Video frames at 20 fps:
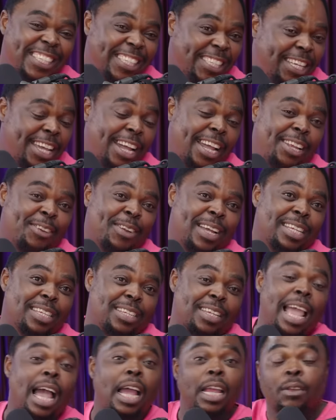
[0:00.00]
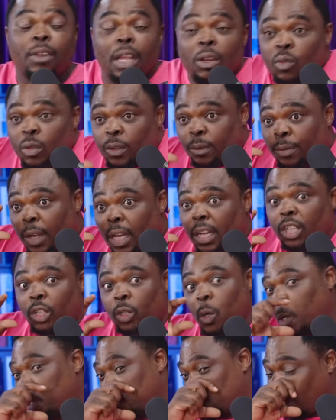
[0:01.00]
It was very
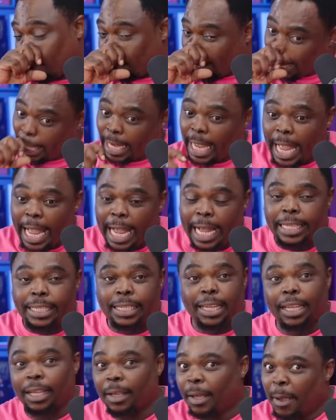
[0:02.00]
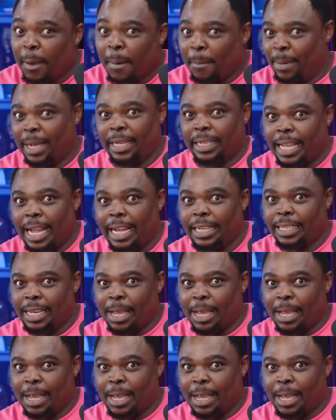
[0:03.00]
short. So I'm like asking, but guys,